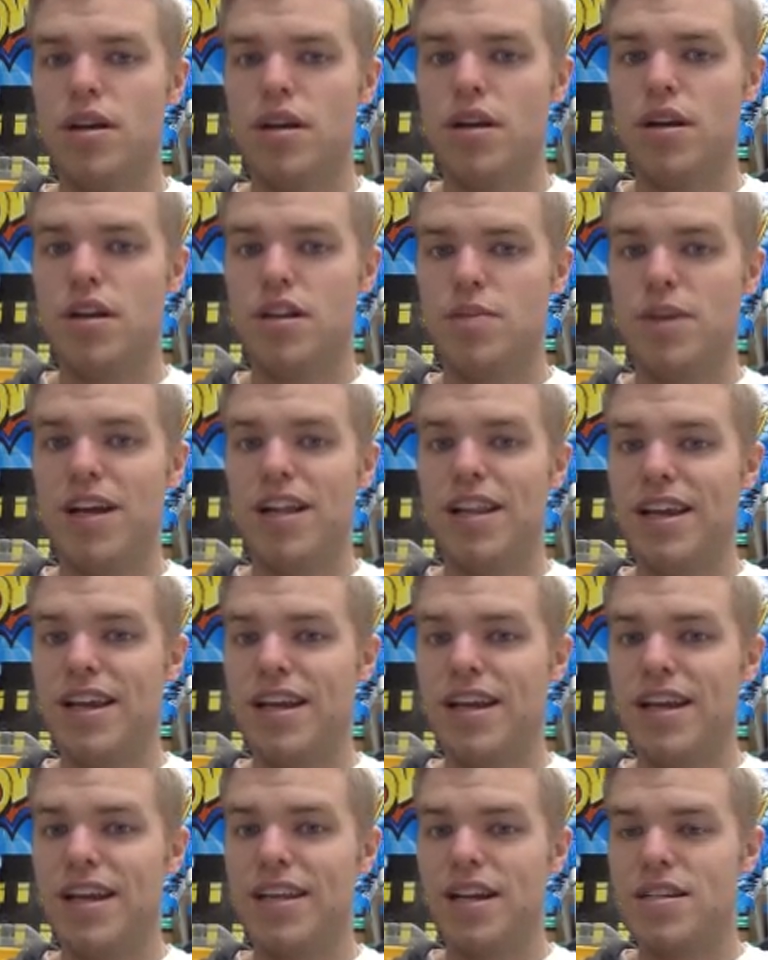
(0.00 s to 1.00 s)
Here's my link
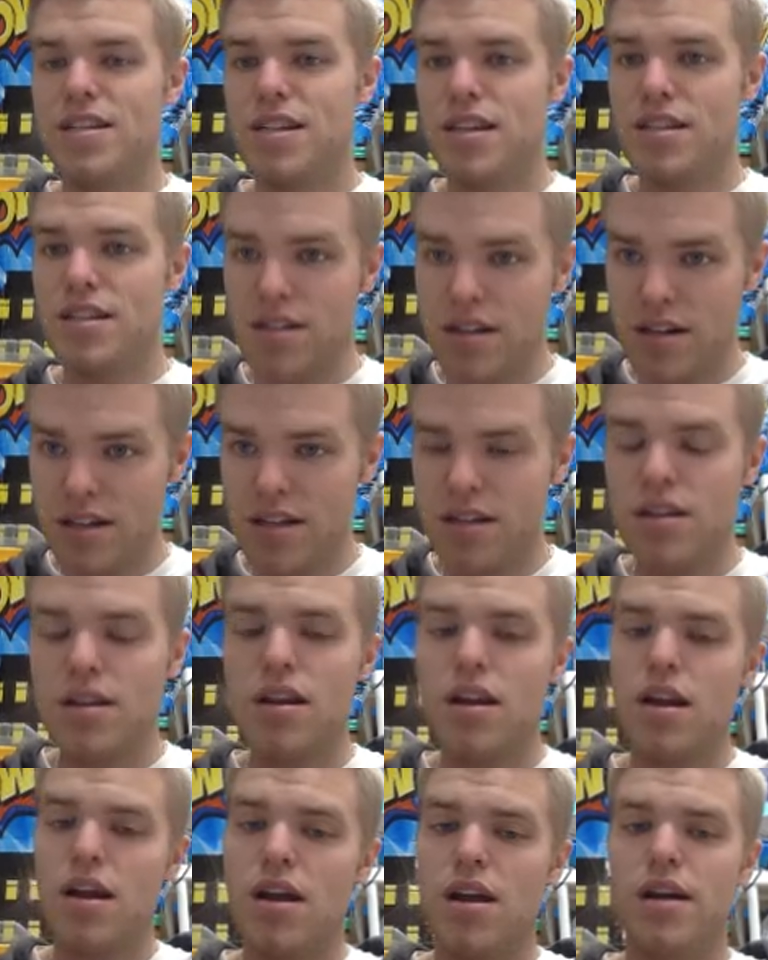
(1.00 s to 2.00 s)
that I just inserted.
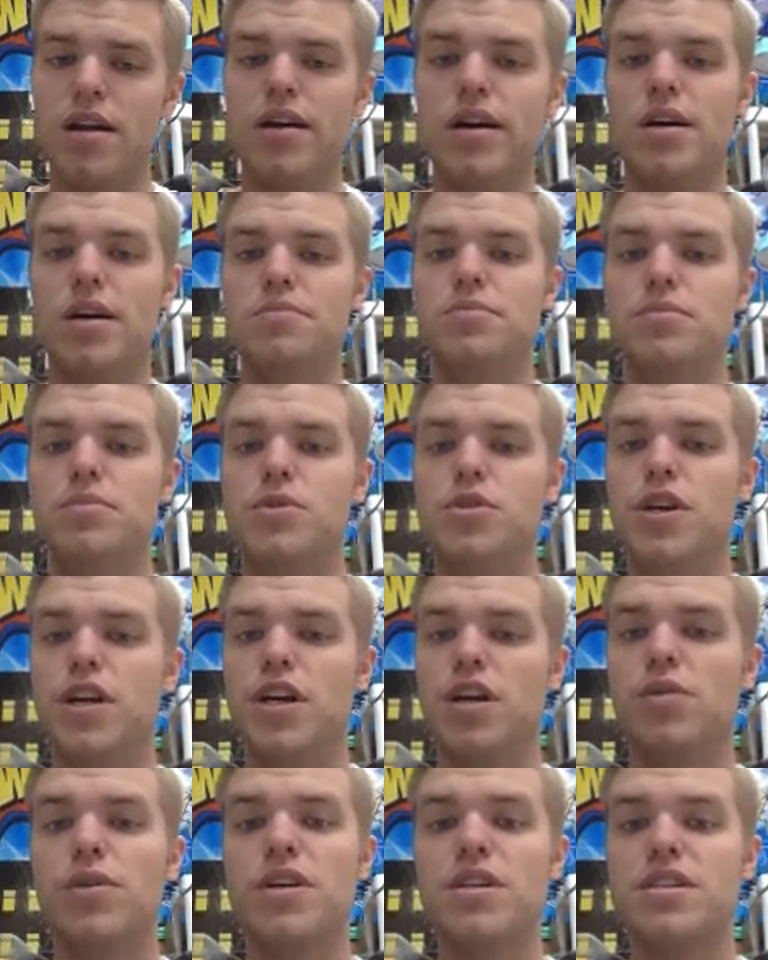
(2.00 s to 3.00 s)
You
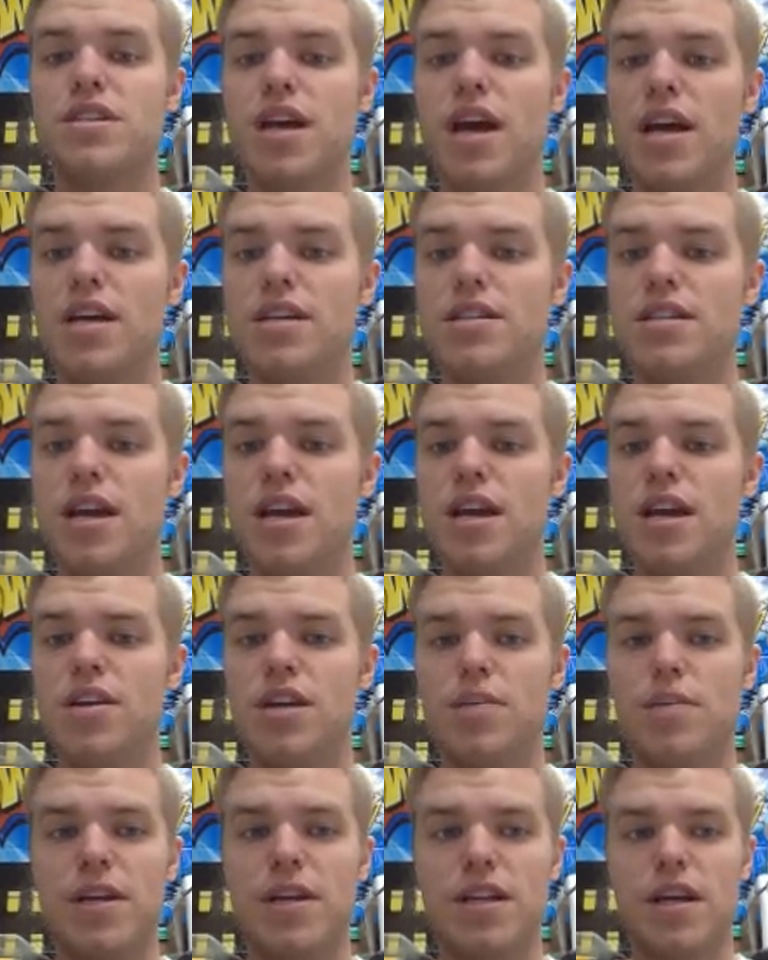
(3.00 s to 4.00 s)
can resize that. You can
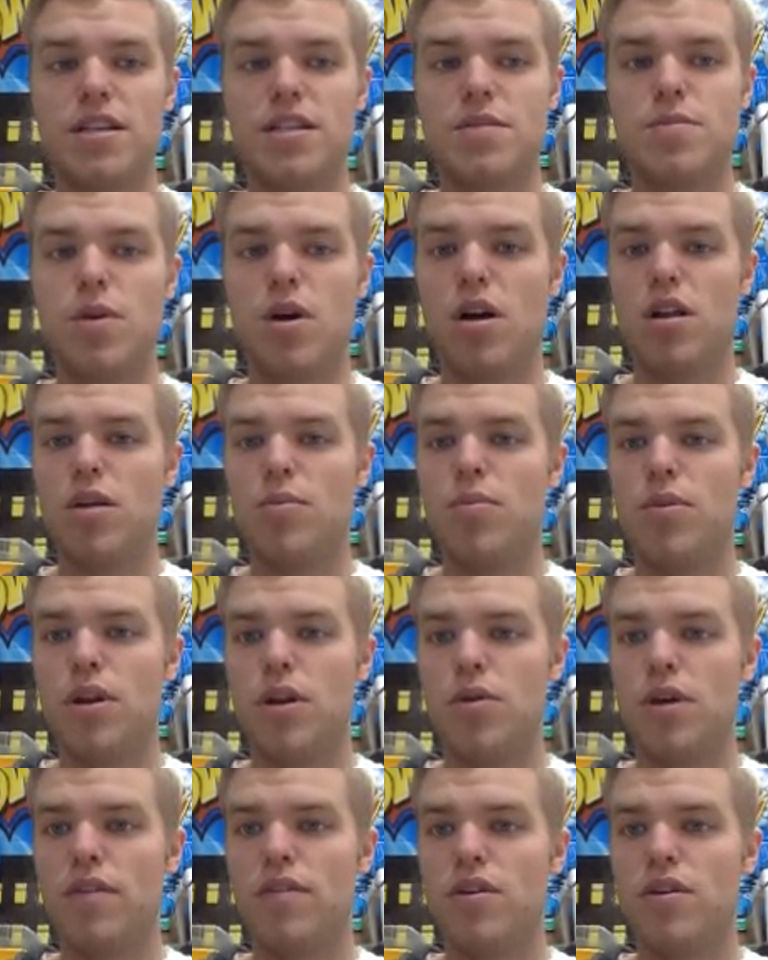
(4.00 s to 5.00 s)
make that smaller, put it
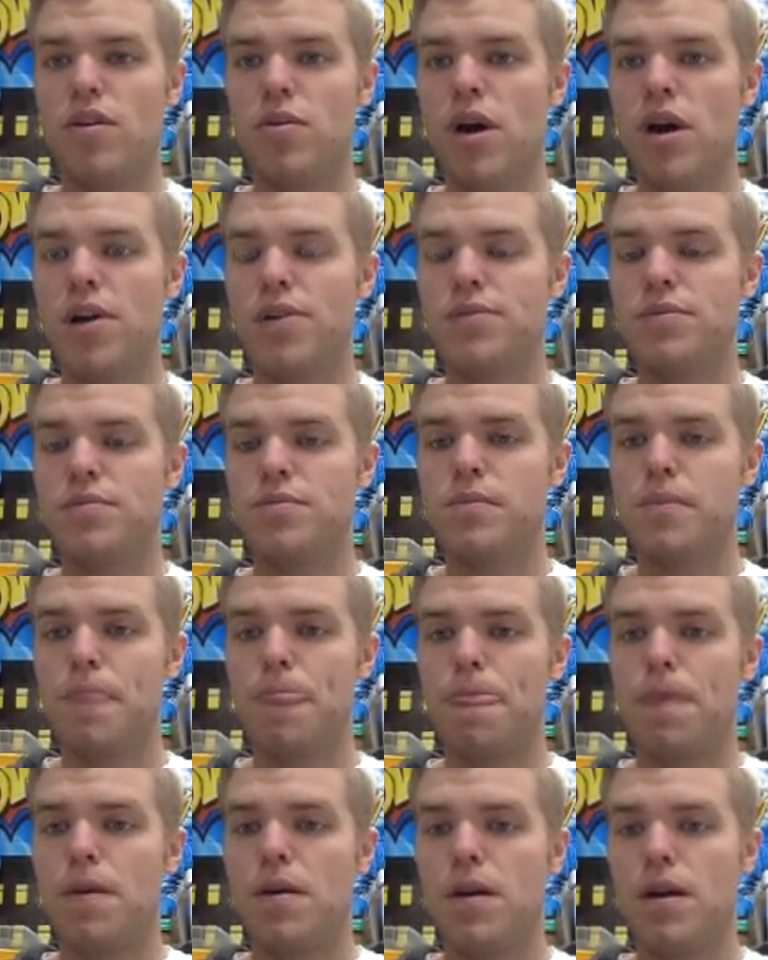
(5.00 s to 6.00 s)
wherever you want.
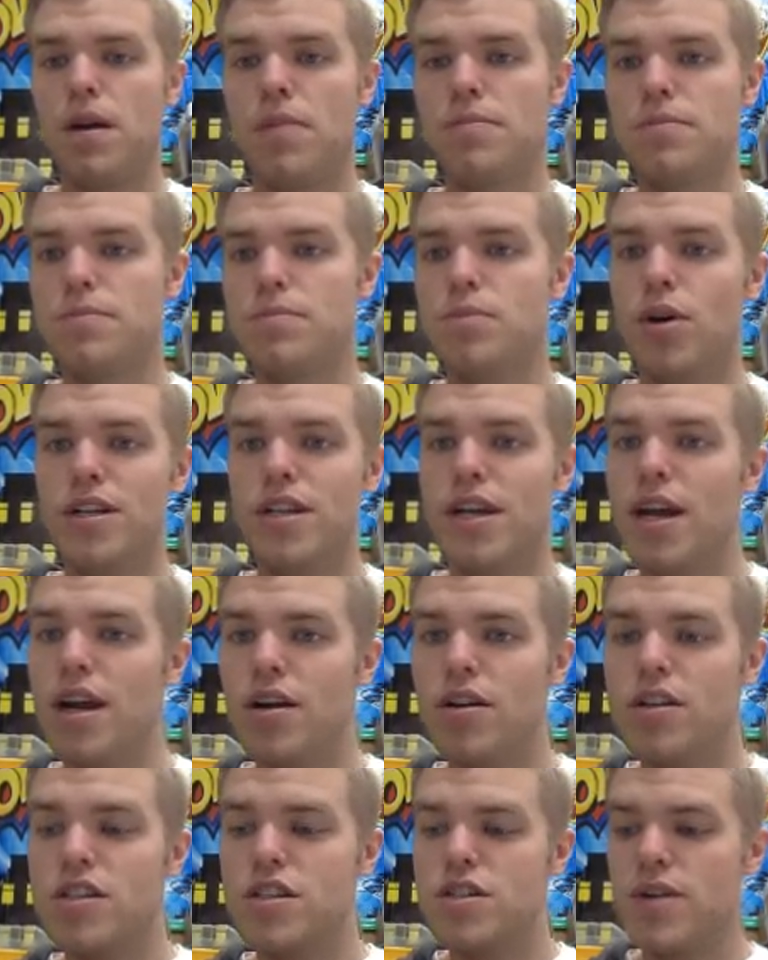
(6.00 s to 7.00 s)
Point
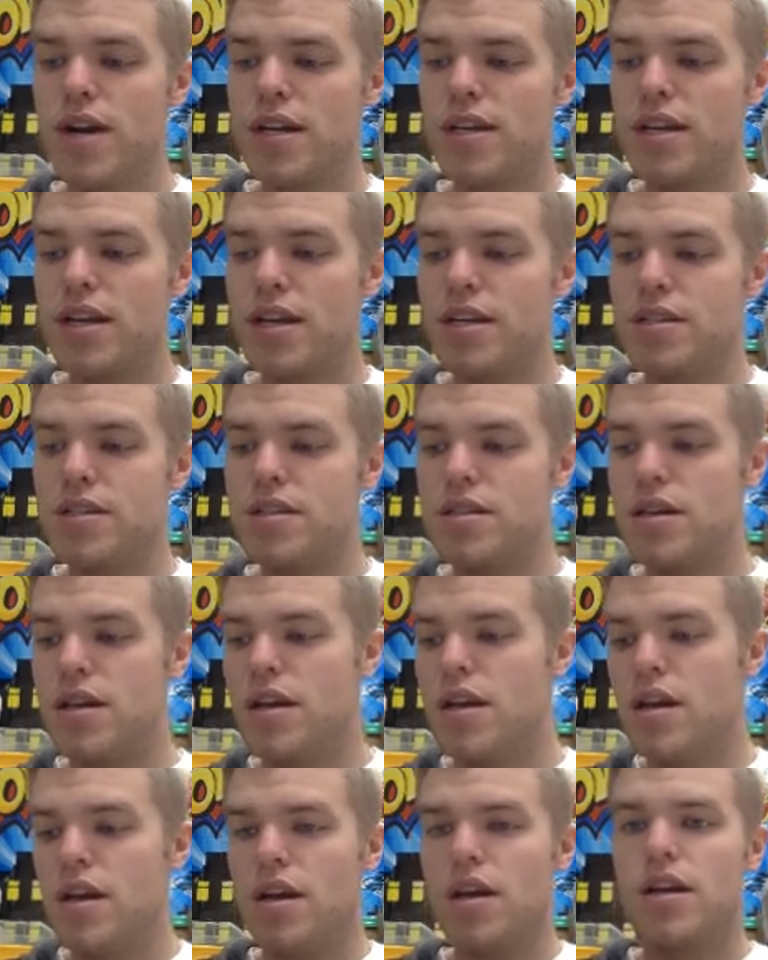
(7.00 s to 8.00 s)
arrows, direct kids,
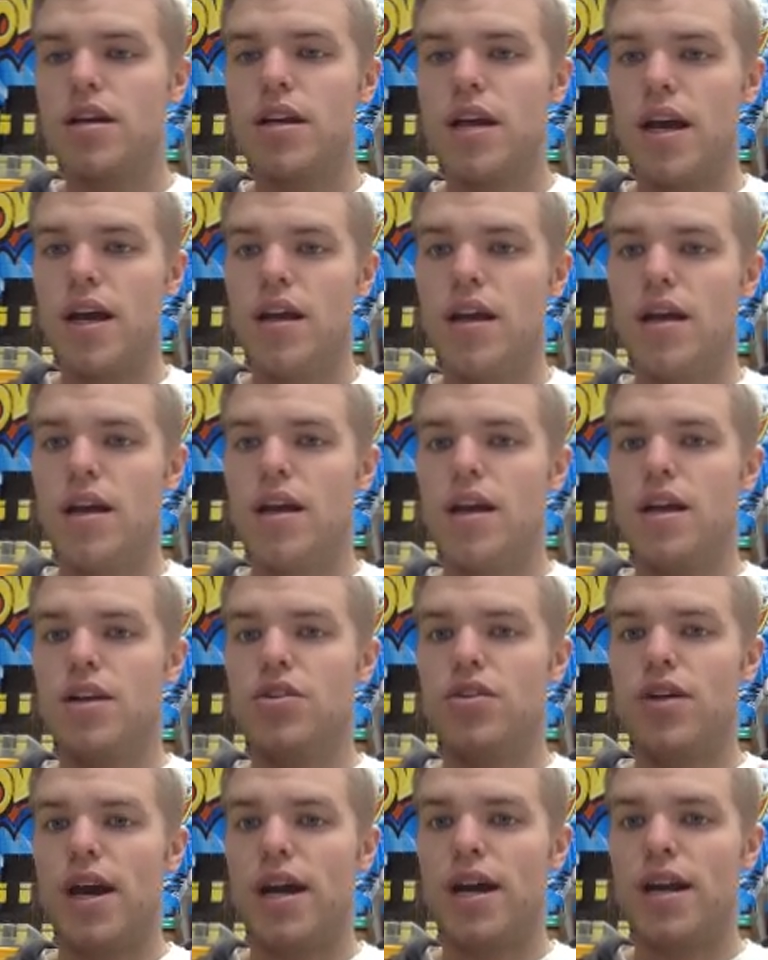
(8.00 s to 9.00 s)
okay, and do
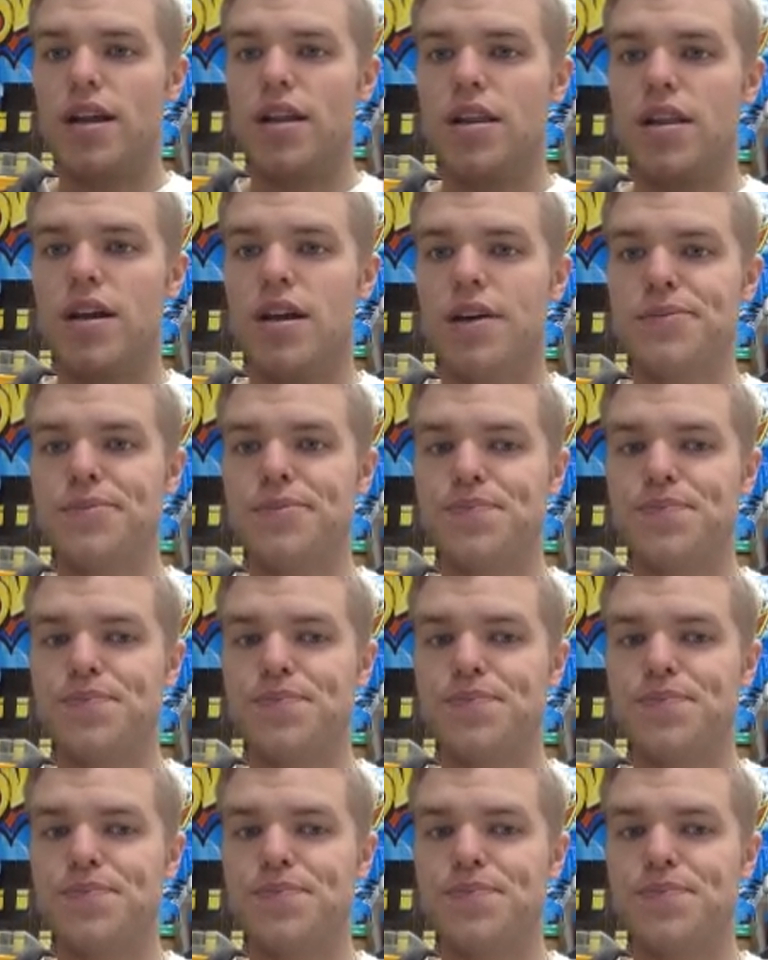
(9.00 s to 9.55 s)
that kind of thing.